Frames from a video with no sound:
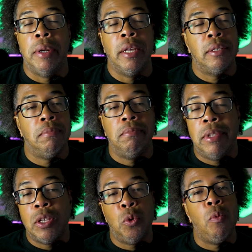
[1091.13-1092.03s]
That's,
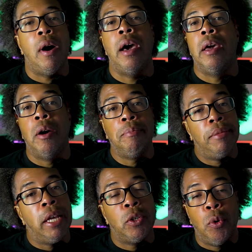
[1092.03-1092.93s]
that's who I
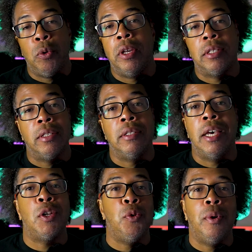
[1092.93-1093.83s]
am. Antonio Hicks, that's
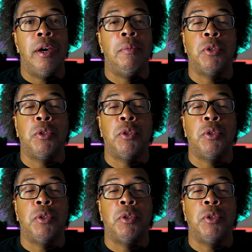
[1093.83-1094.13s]
exactly who I am.